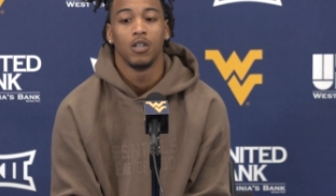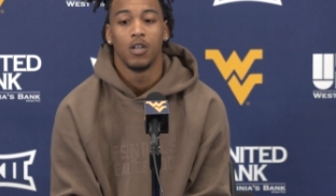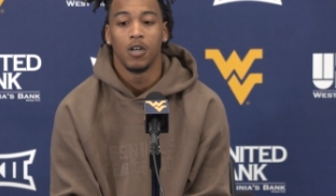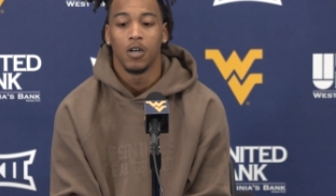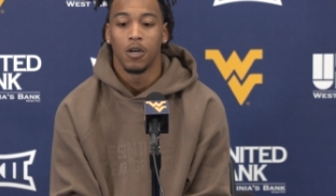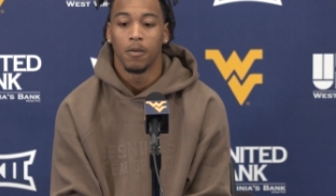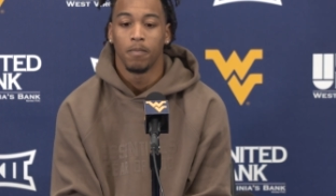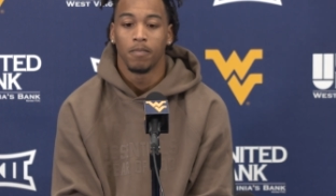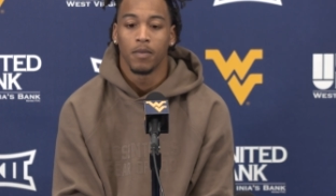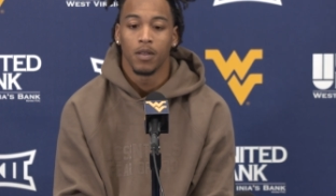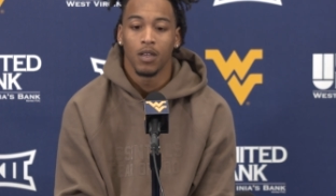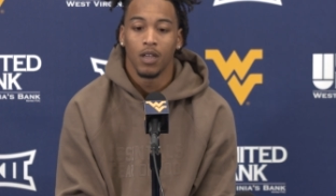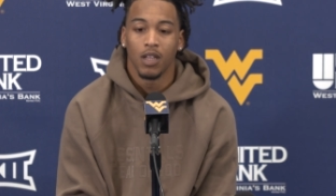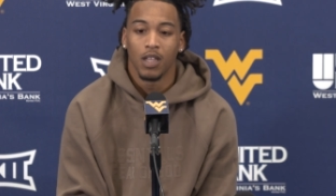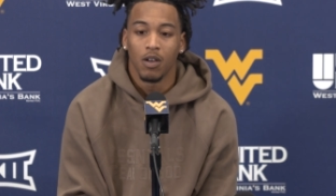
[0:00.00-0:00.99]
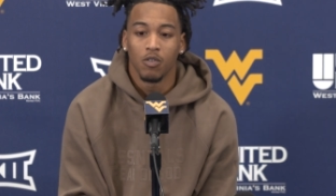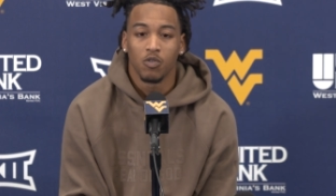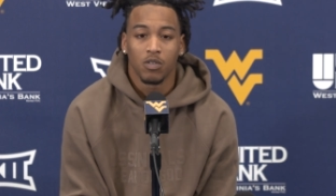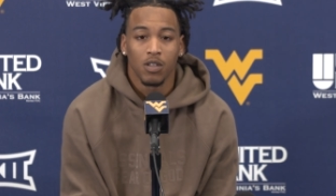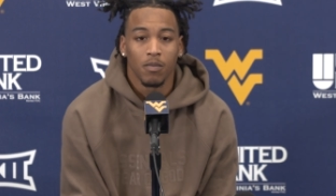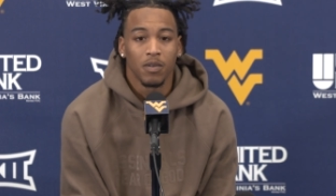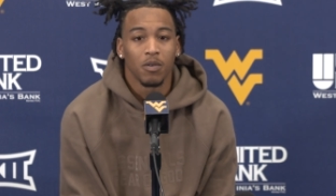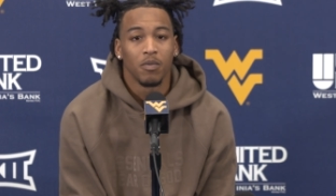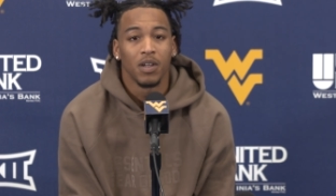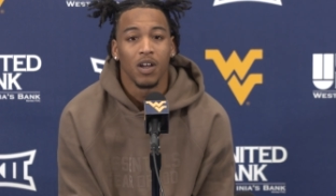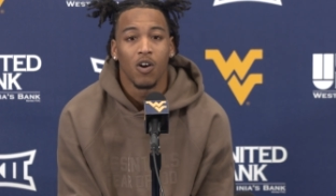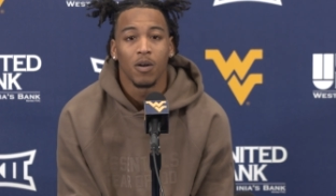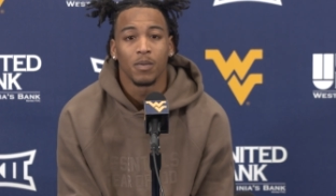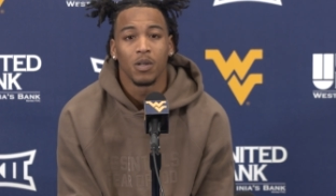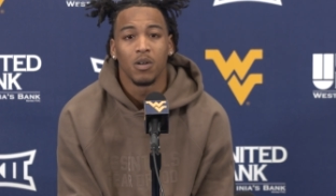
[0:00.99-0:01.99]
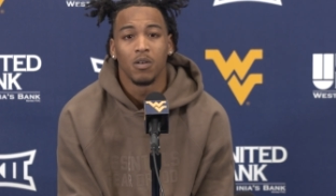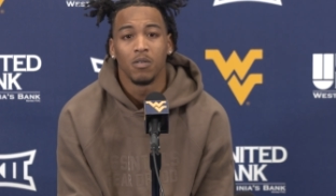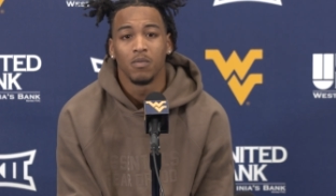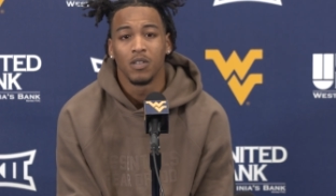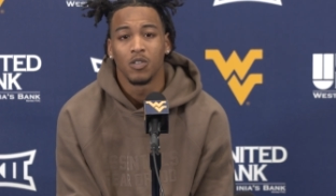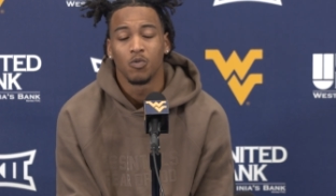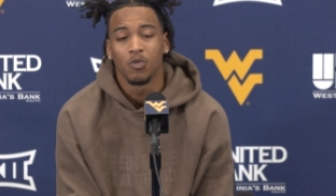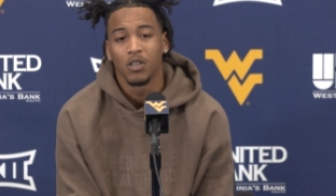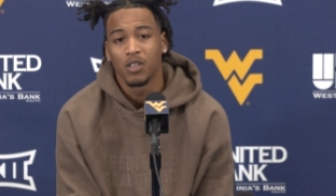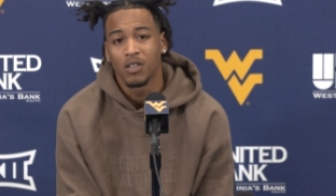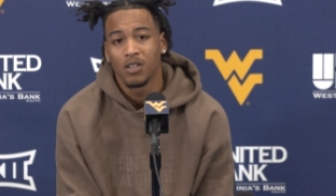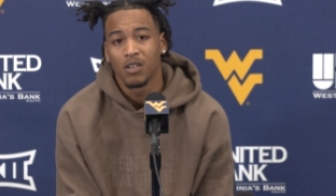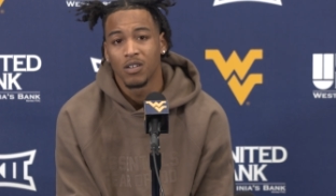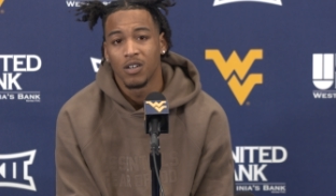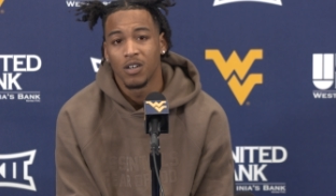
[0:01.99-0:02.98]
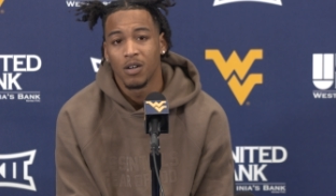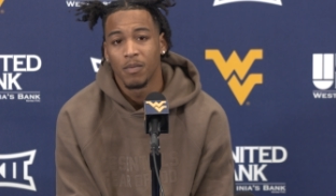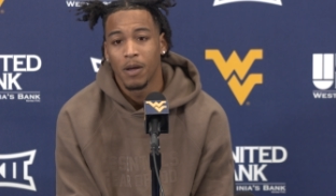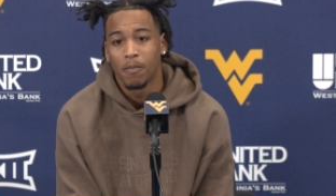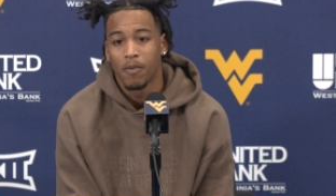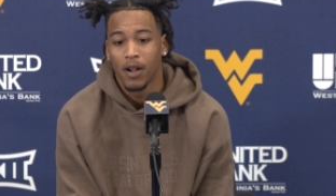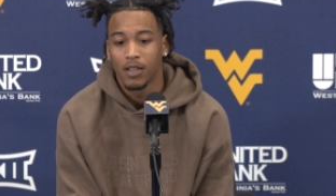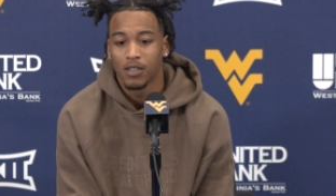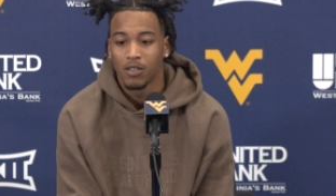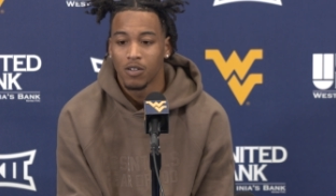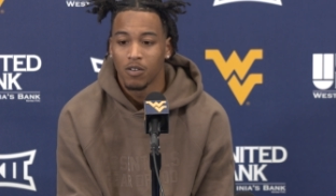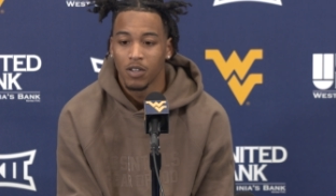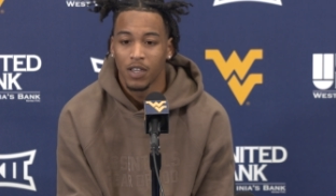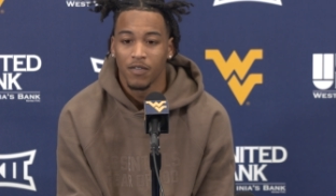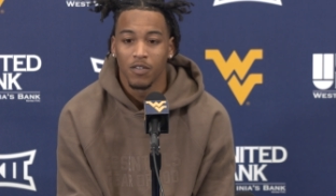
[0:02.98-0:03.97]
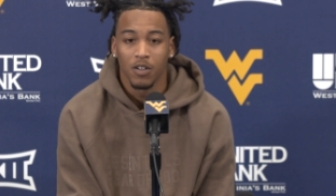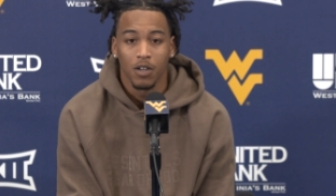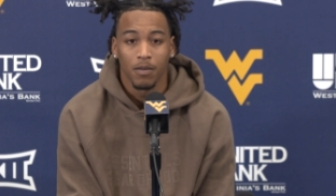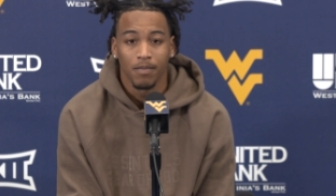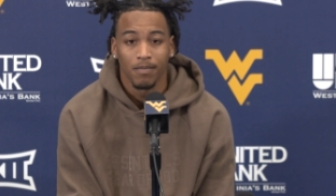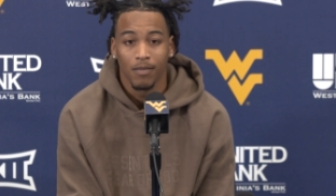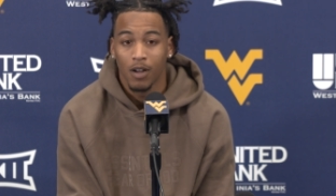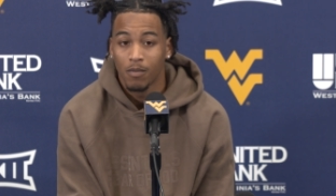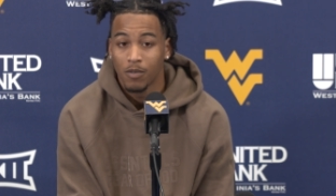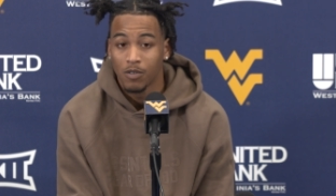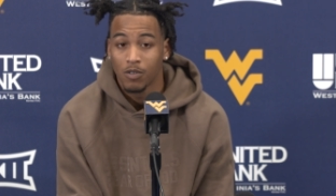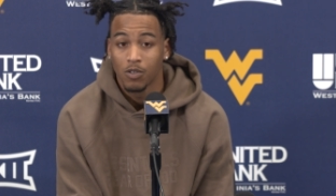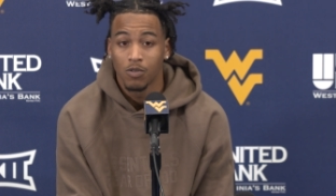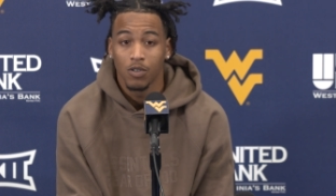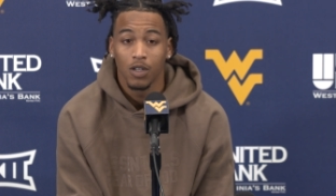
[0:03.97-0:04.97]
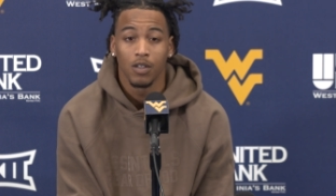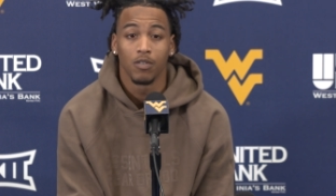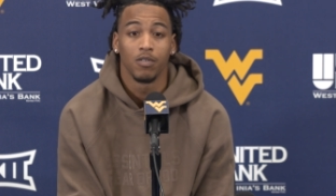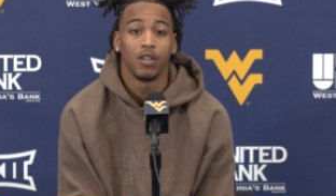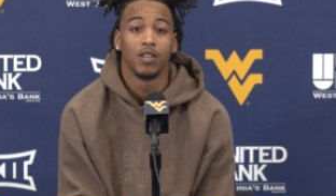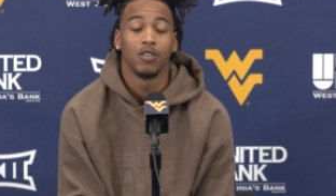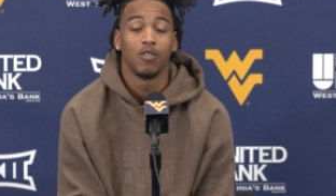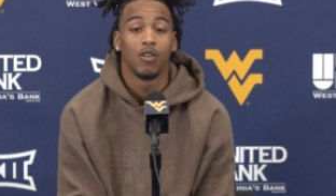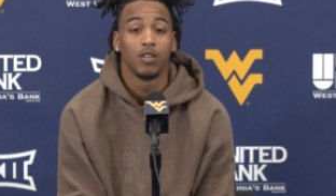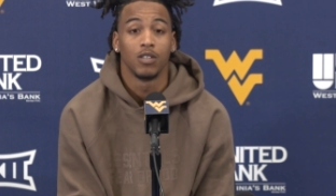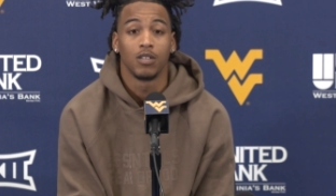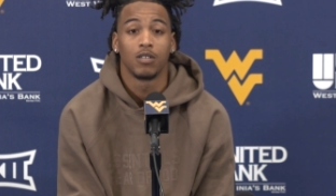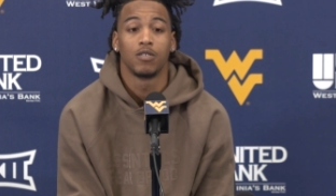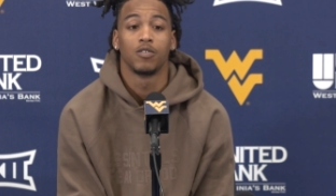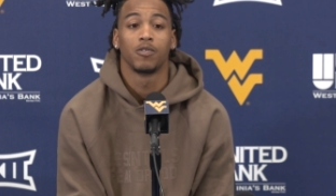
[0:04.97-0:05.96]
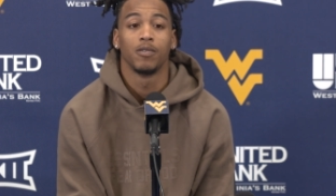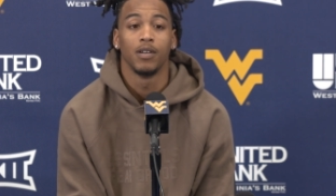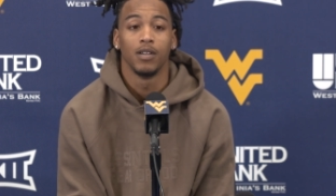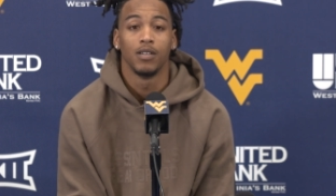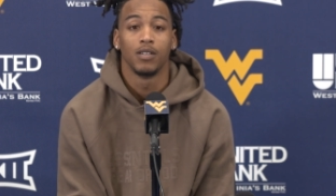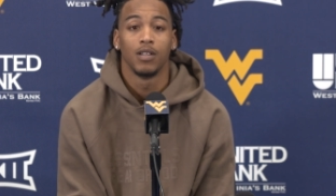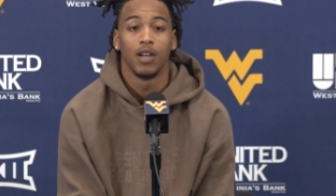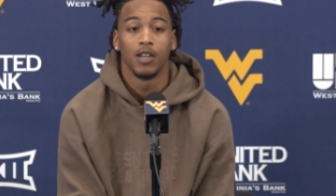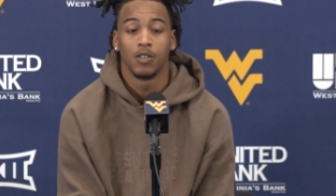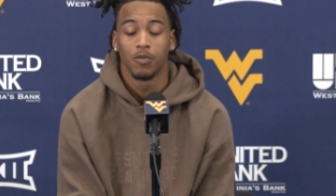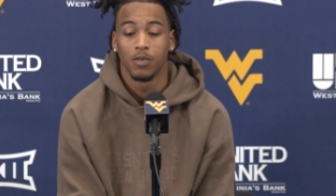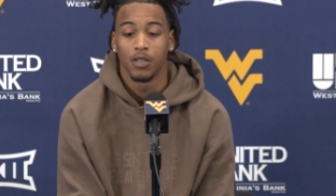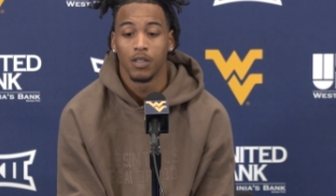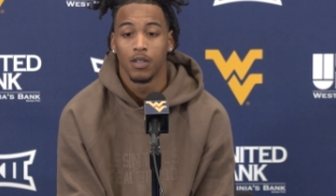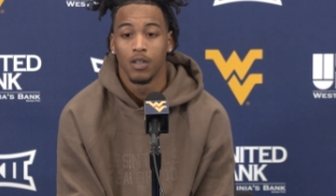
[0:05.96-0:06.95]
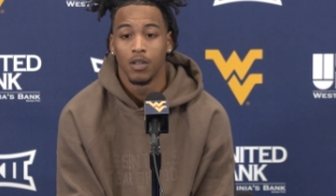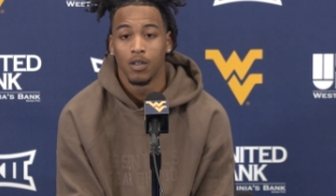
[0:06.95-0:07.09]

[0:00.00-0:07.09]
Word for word: Um, that was something we harped on this week um, at practice, you know, giving up almost 200, 300 yards just off screens last week,